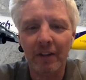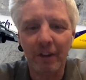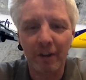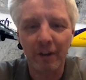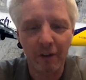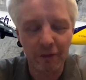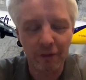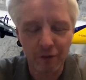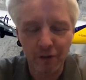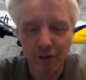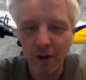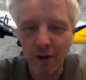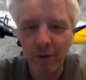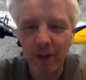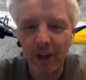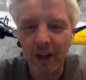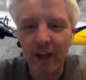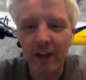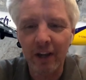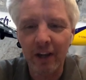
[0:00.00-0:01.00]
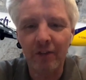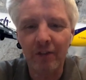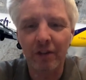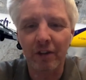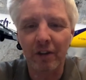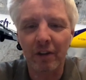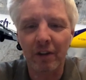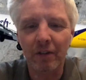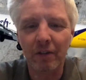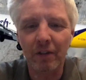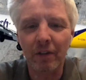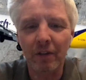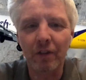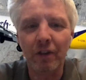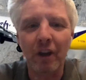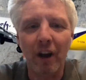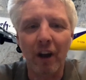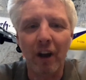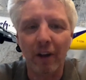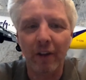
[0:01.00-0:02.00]
there is no key to
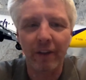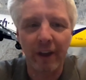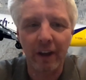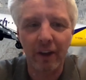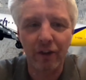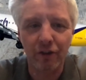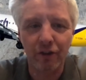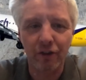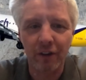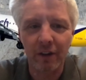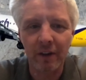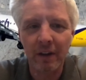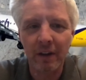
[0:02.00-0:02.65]
start the engine.